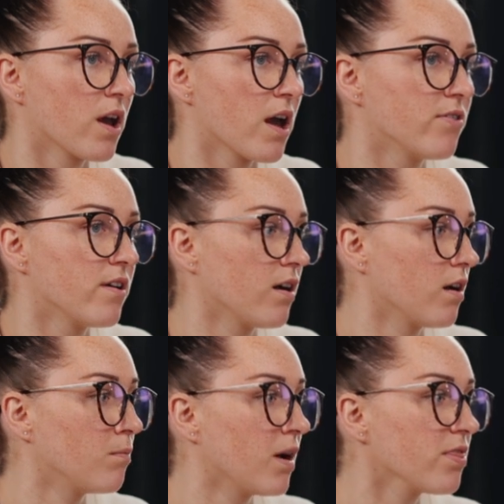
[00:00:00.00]
have
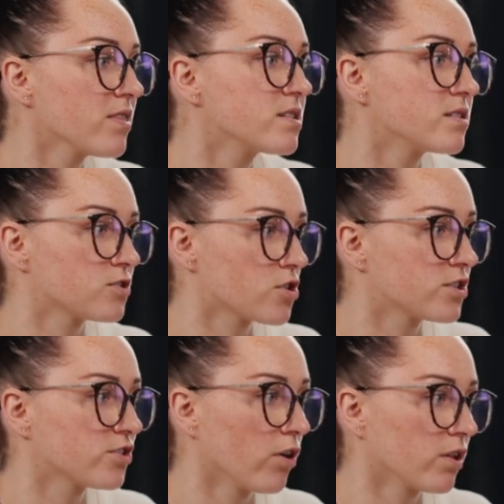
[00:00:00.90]
the monthly
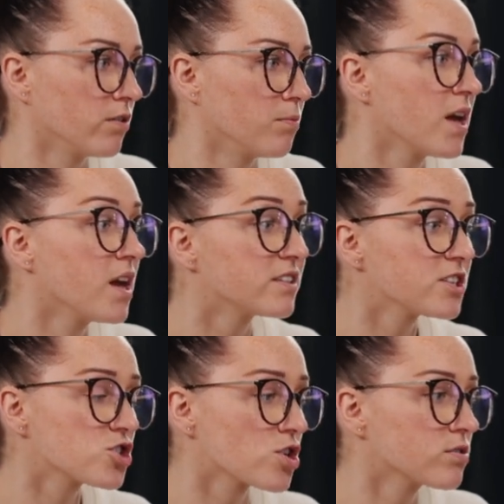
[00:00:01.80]
search volume.
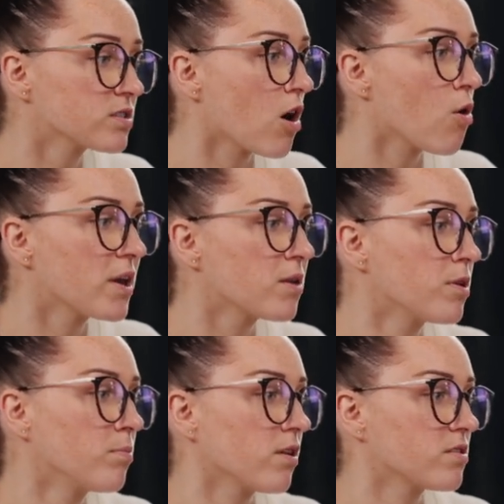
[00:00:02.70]
This shows how many
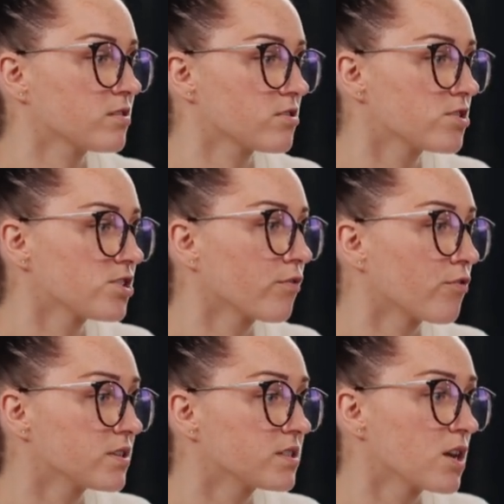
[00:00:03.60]
people are searching
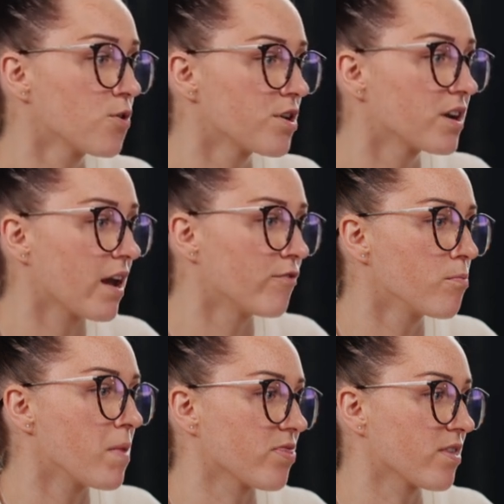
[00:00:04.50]
for this keyword every
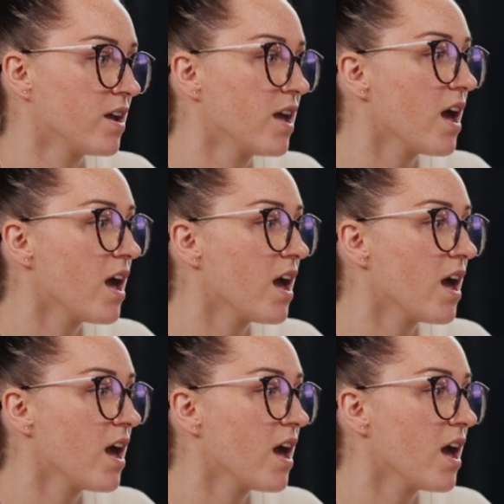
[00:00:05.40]
month.